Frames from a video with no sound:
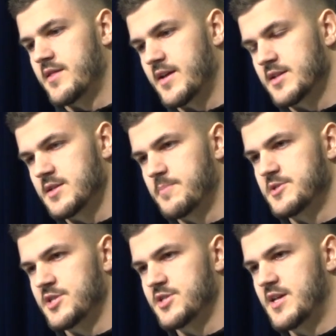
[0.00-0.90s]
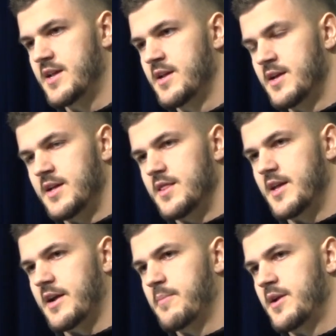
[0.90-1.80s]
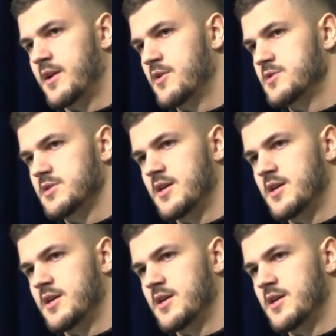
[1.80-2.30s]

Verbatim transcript: I think it's a position that, like everybody knows,